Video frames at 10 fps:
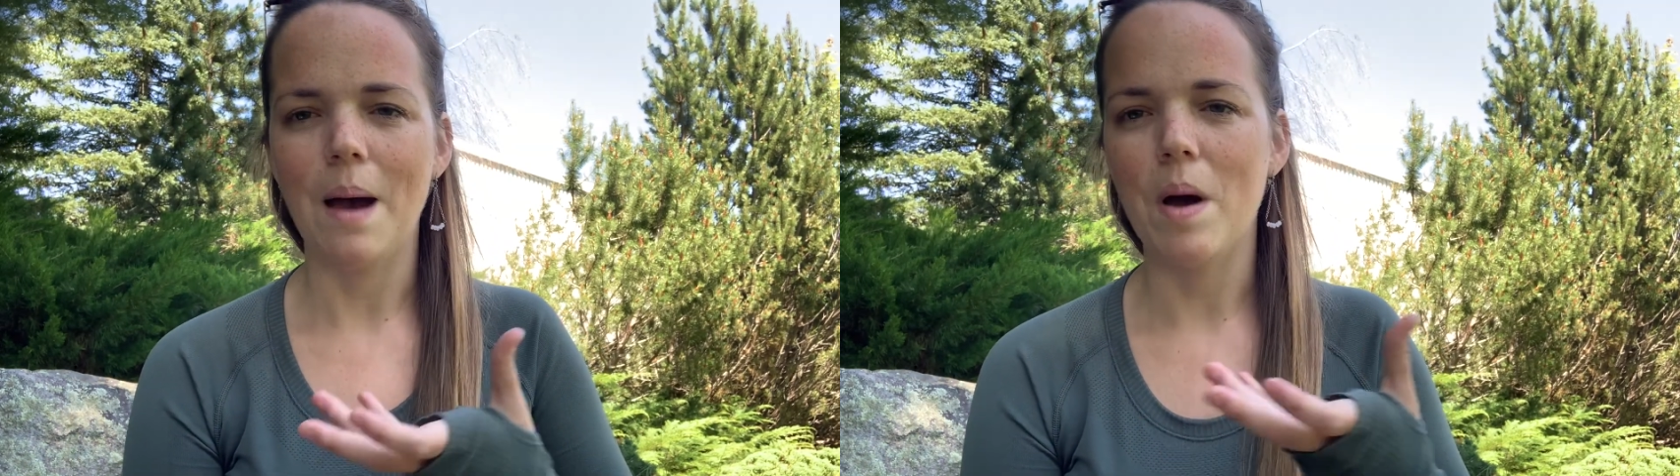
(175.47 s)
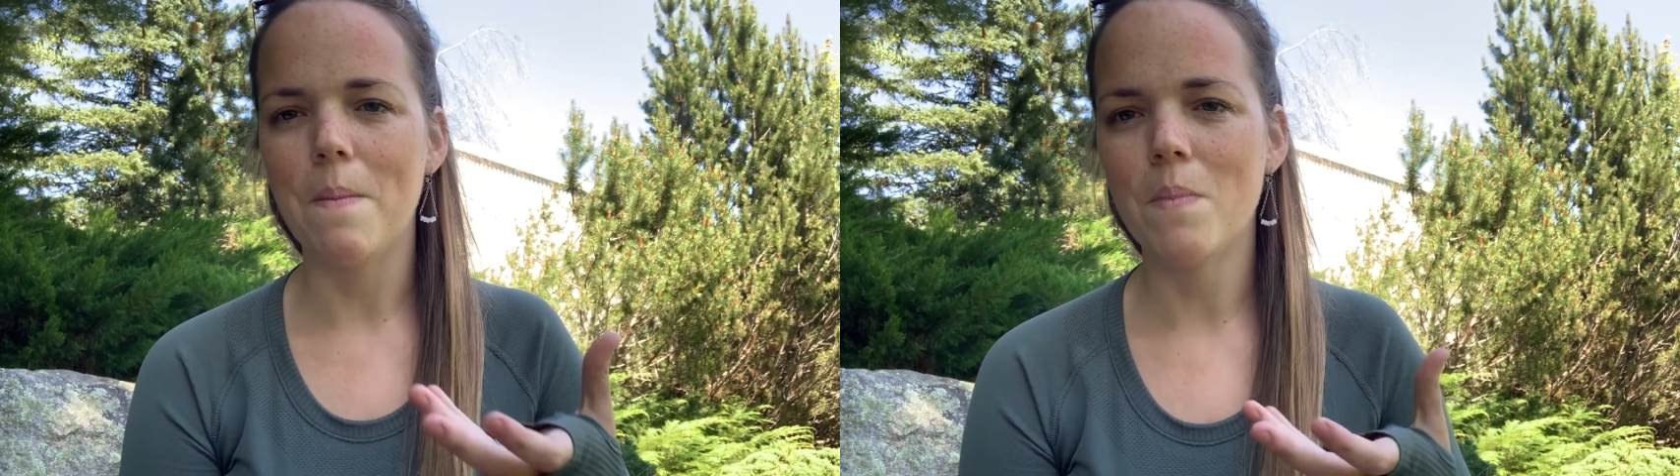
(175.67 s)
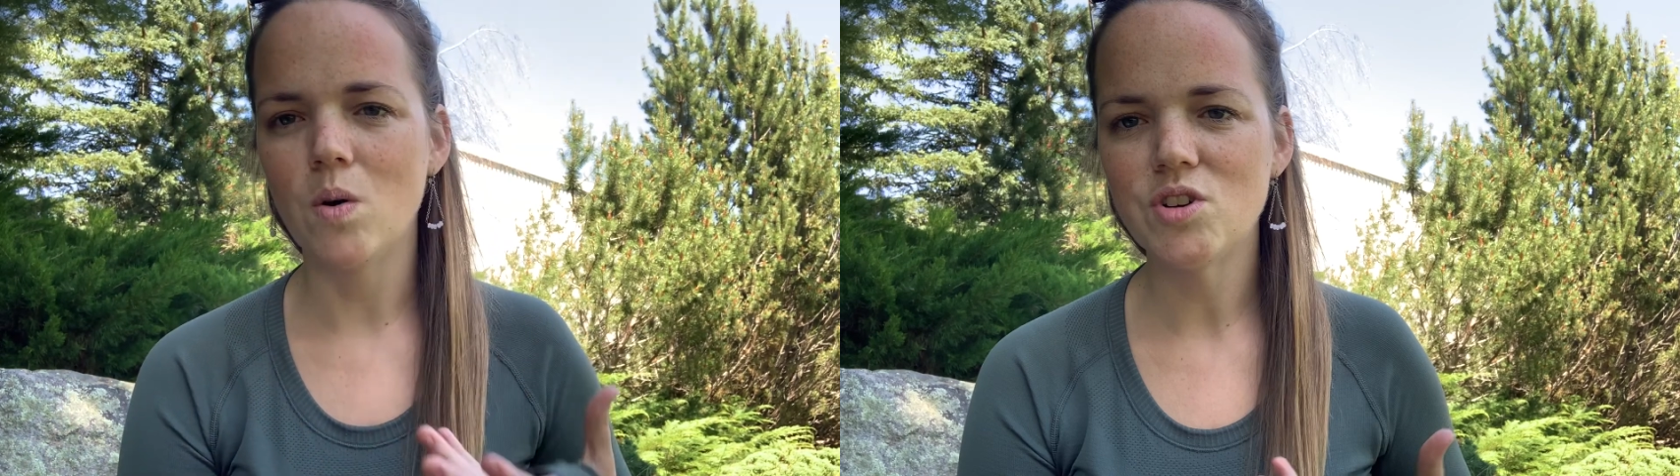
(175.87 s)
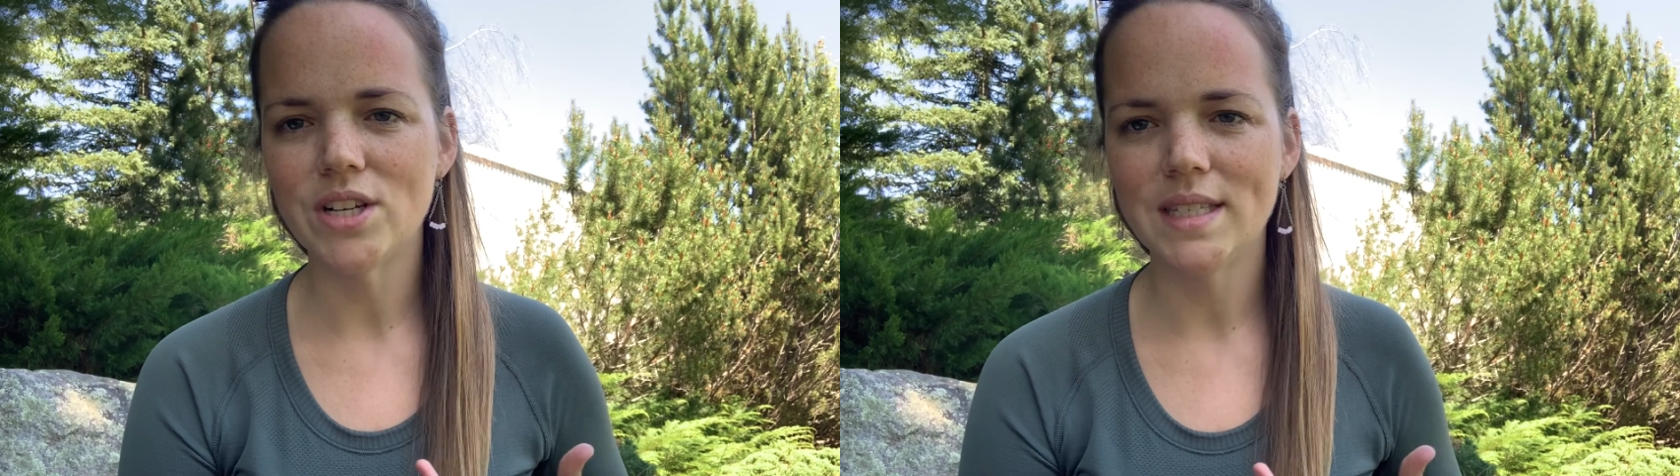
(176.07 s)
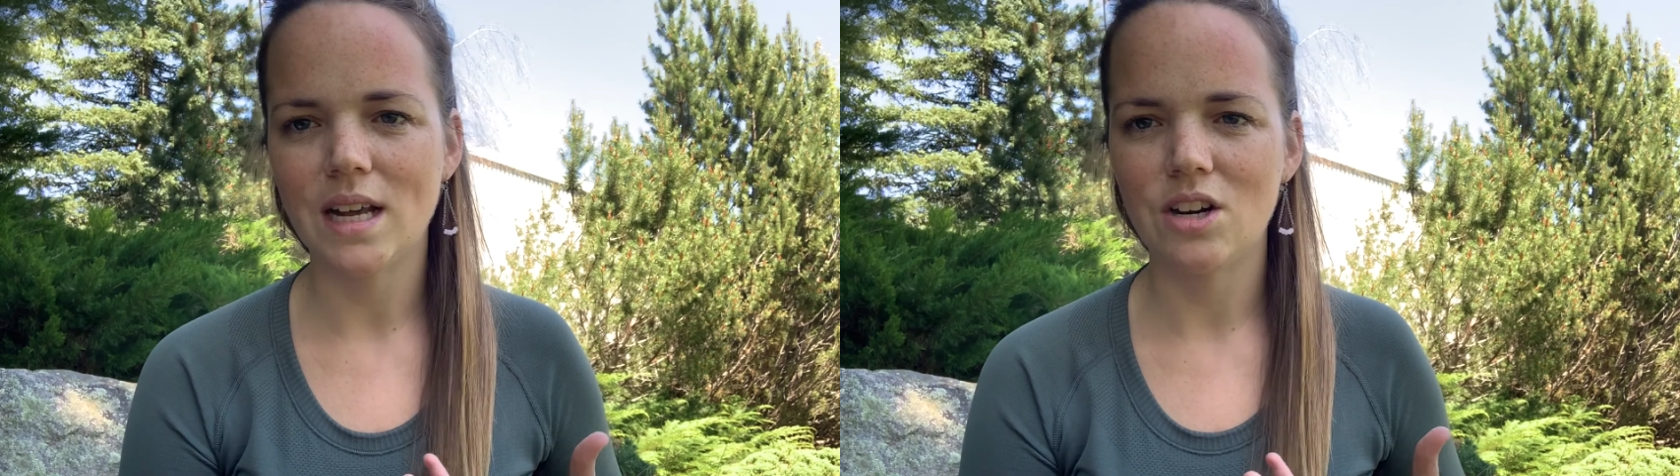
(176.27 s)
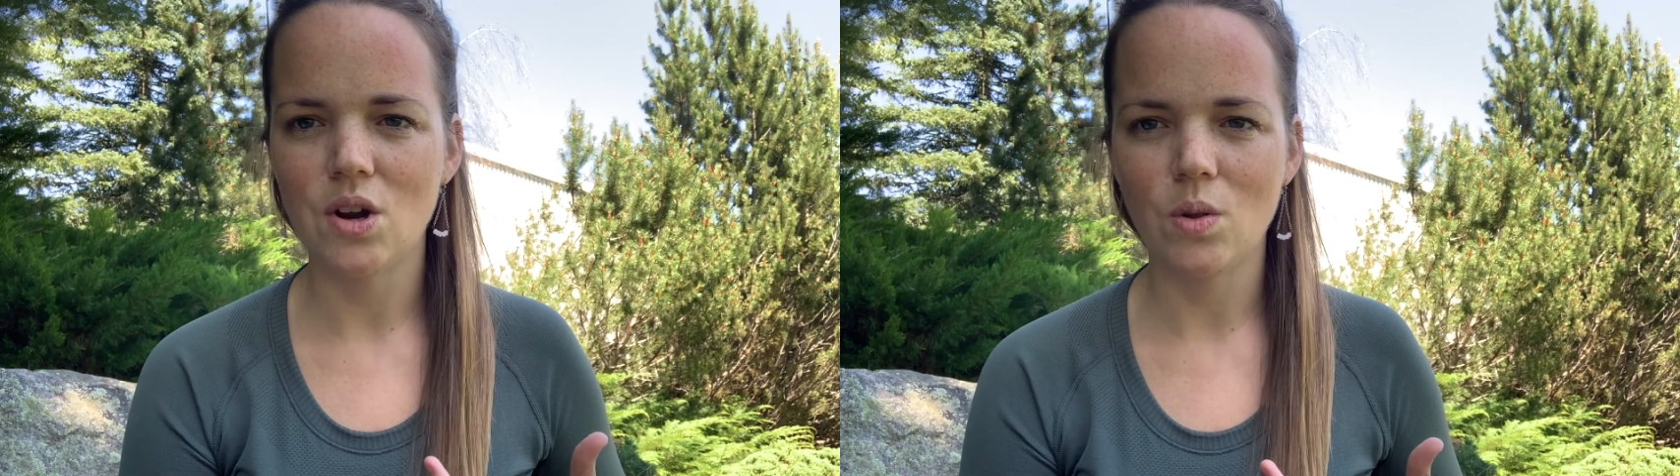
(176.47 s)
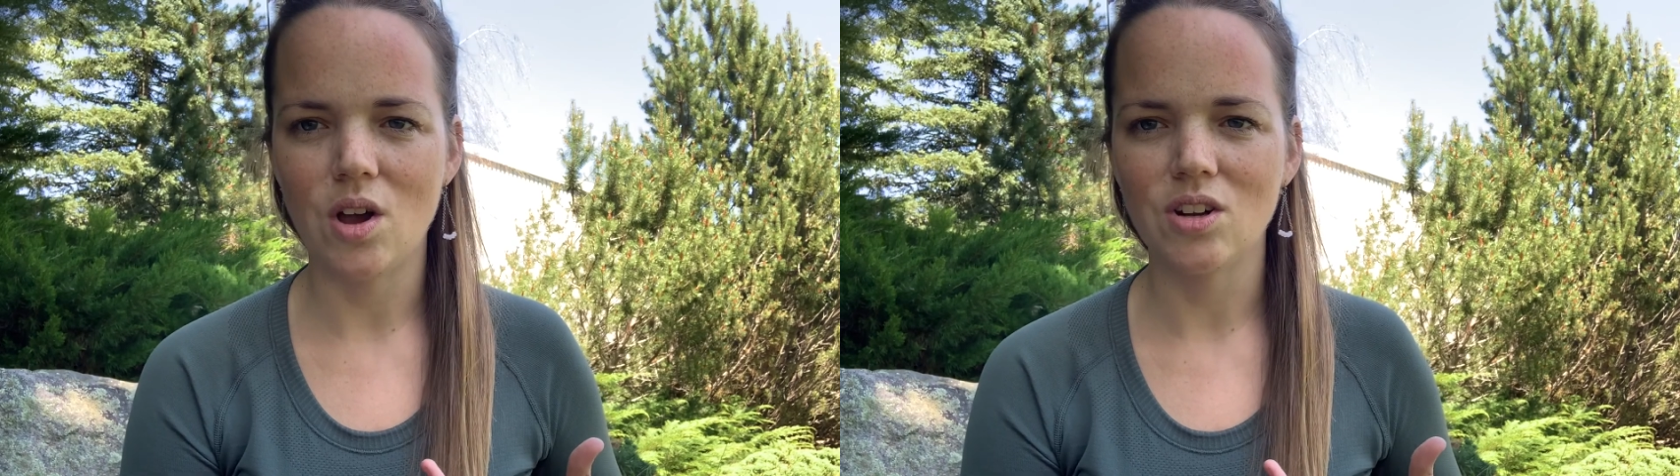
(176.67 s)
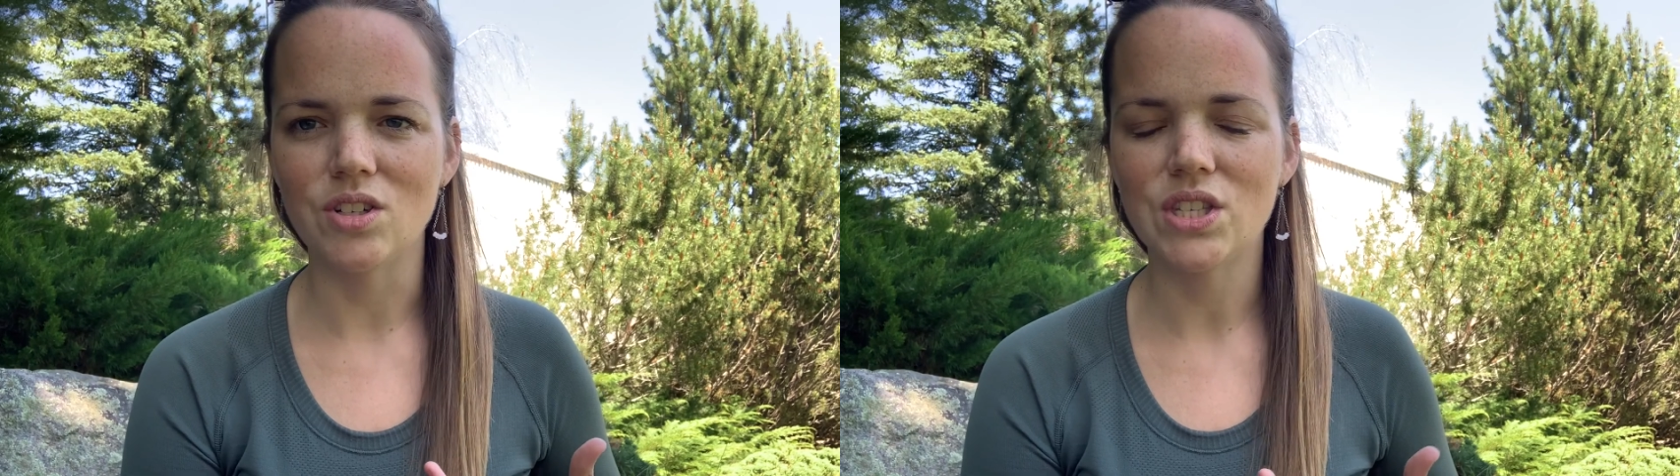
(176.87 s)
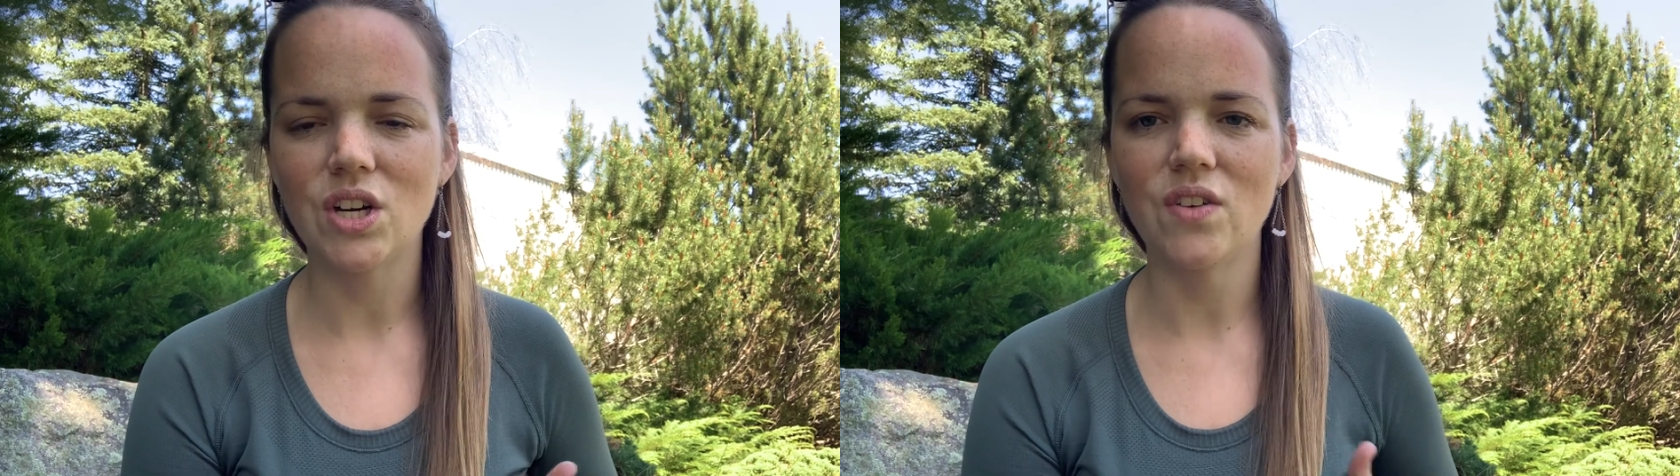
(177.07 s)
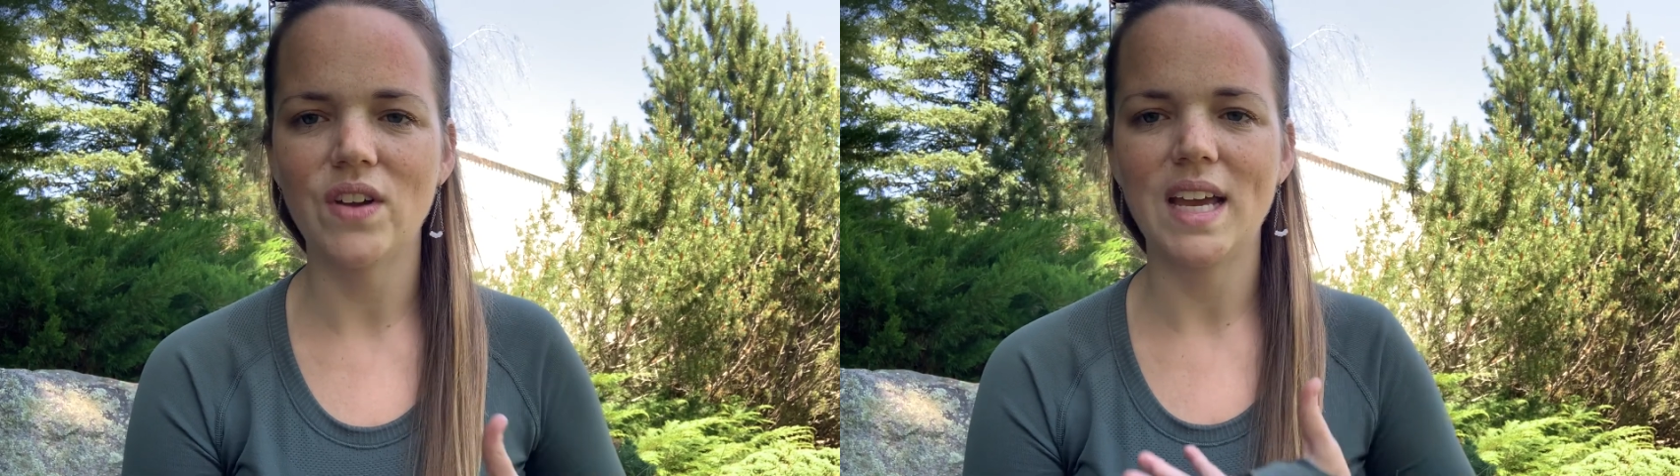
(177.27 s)
emotions that are no longer
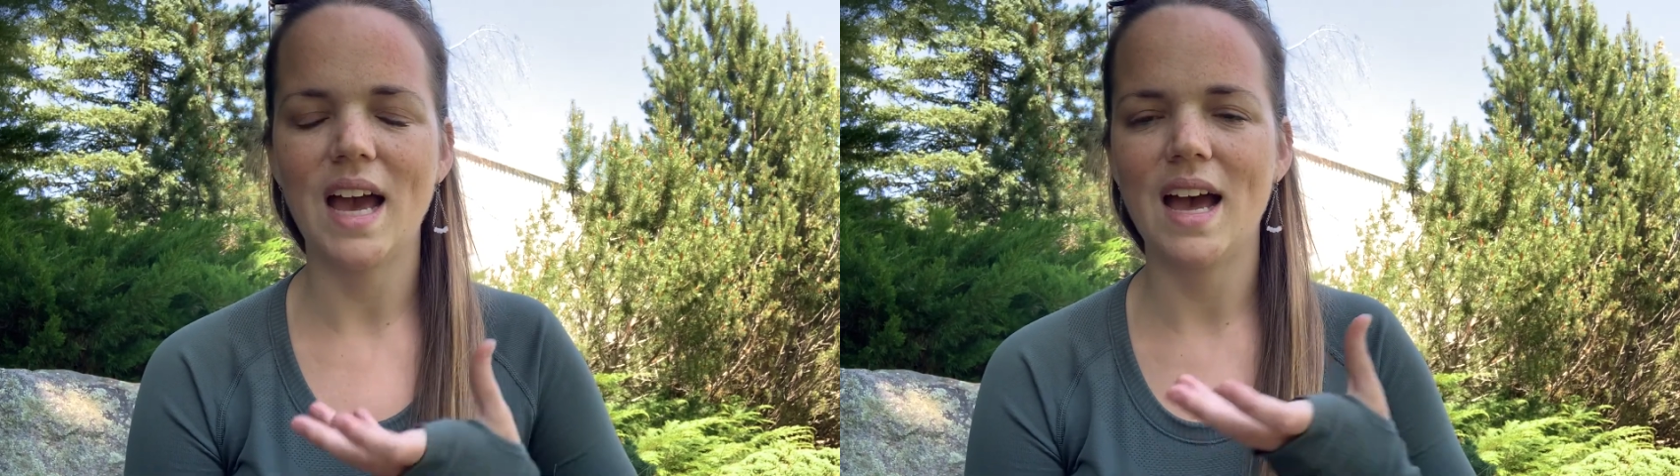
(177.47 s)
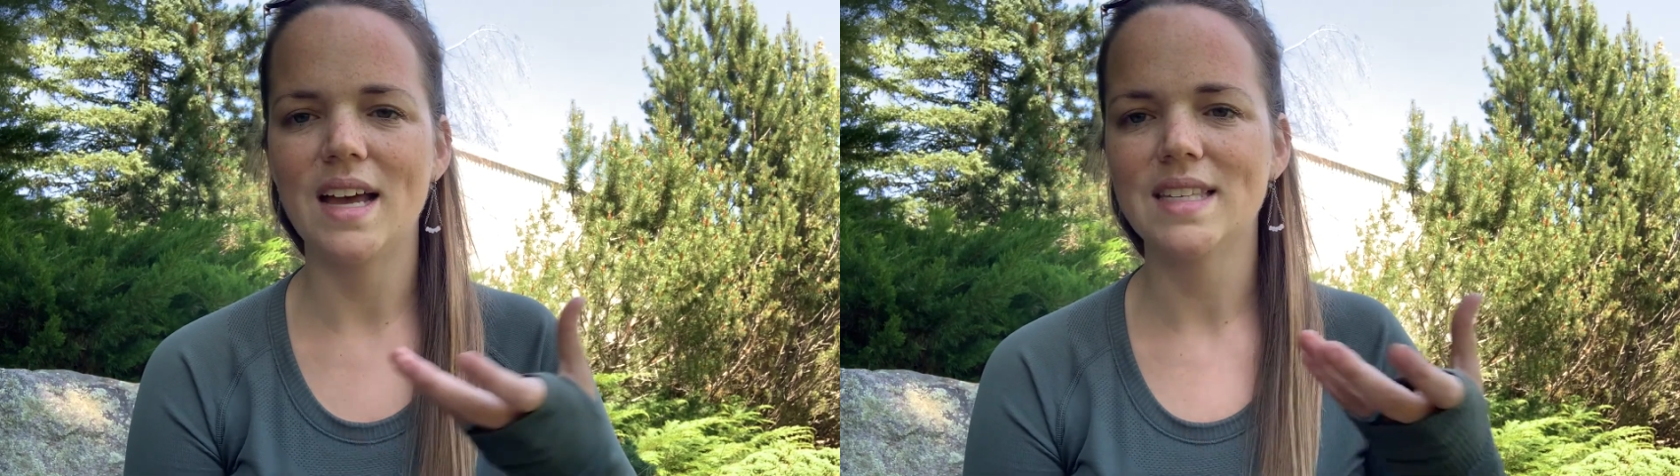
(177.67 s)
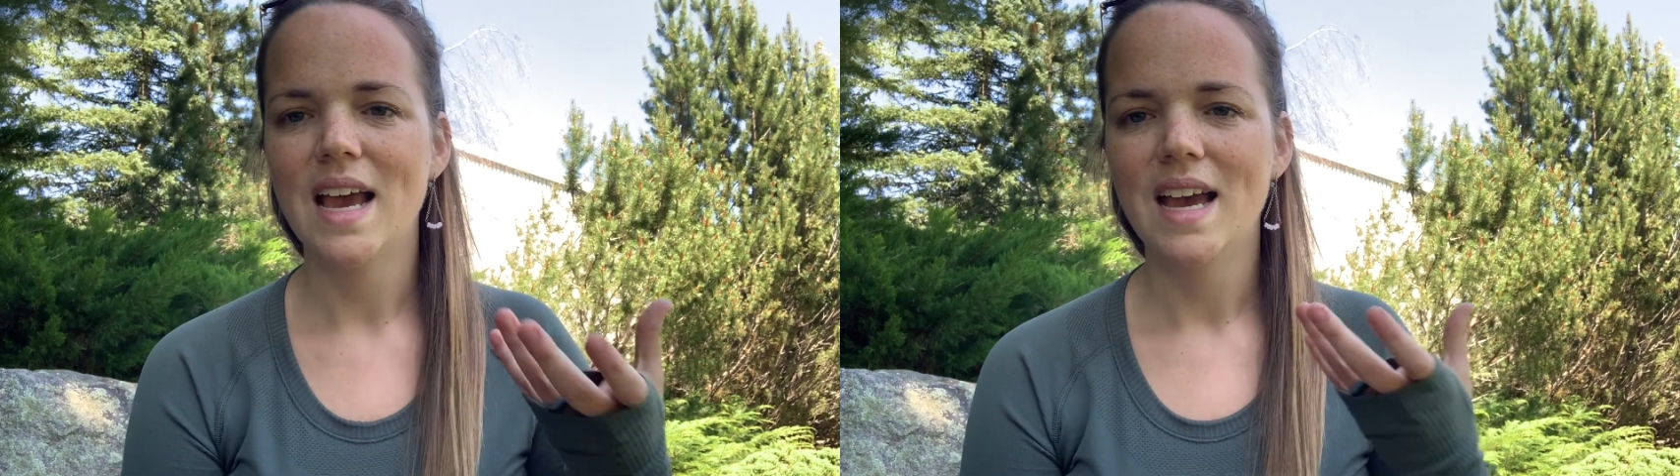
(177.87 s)
serving us,